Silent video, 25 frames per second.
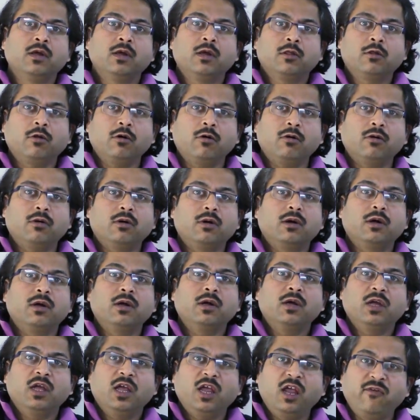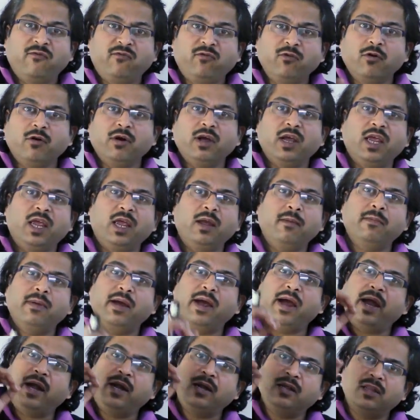So, if you aim
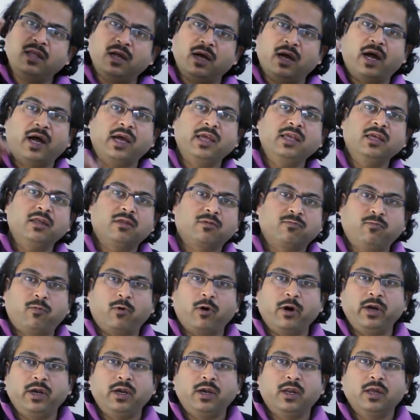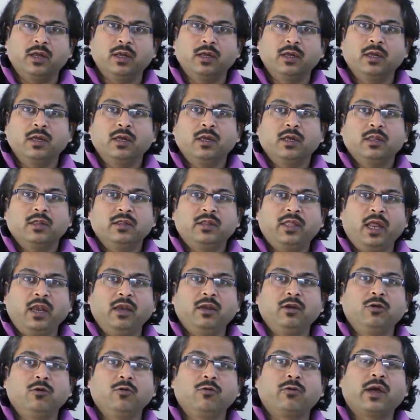at the highest point,
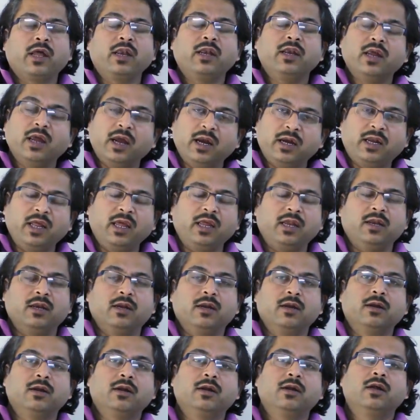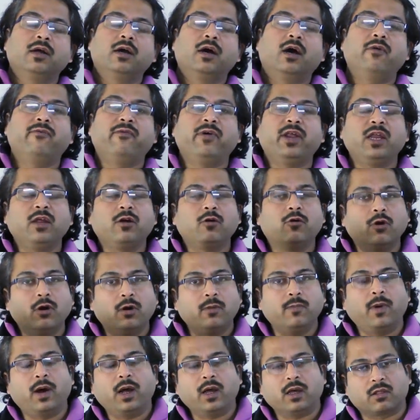then you can attain a very good
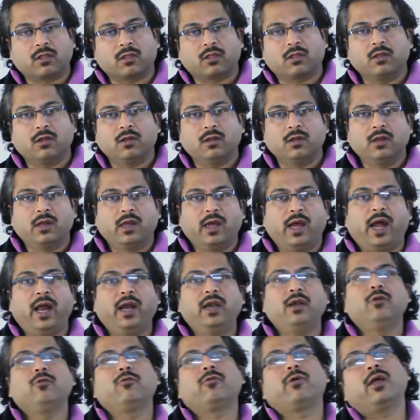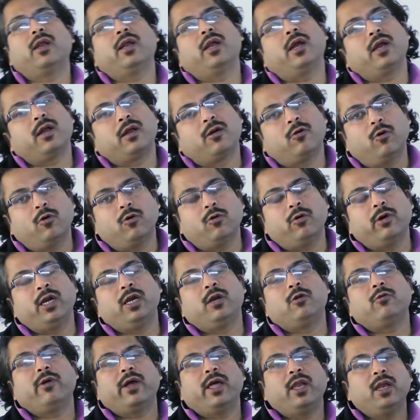marks and you can go
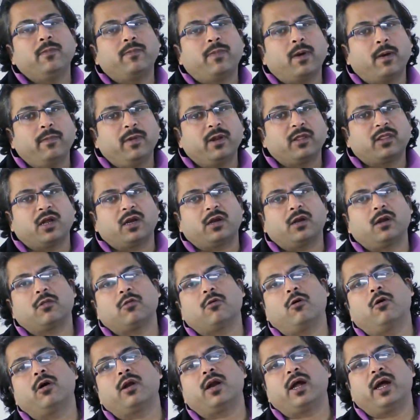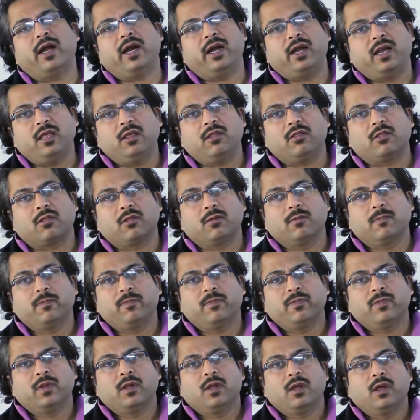into any public sectors or IITs.
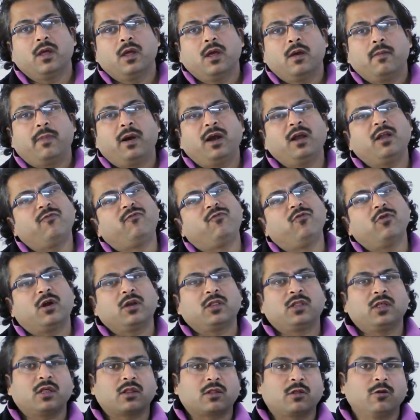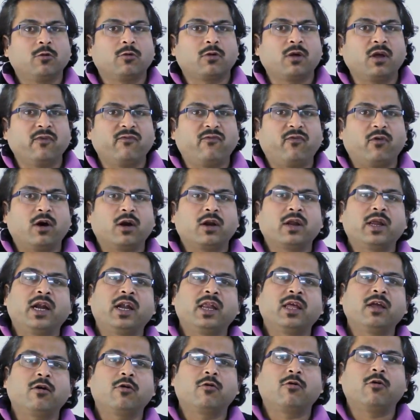But if you are just looking for
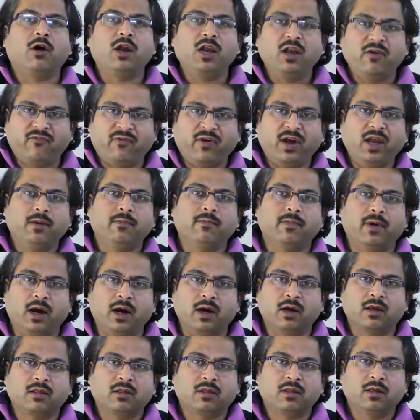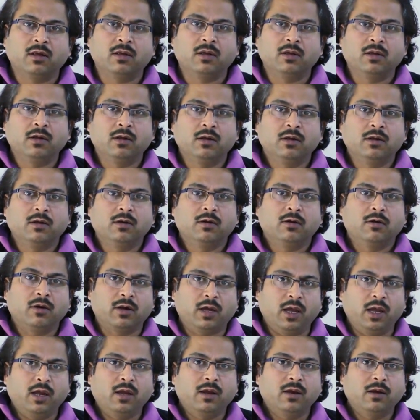getting a qualifying marks,
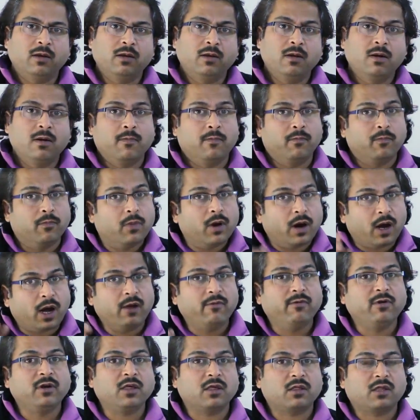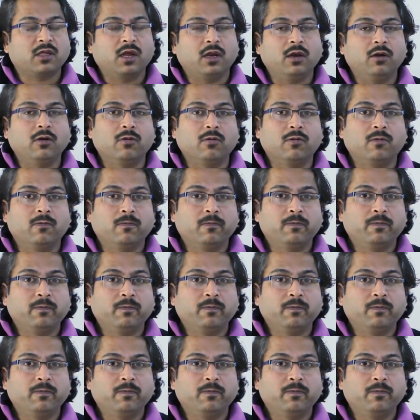okay, I will just tell you,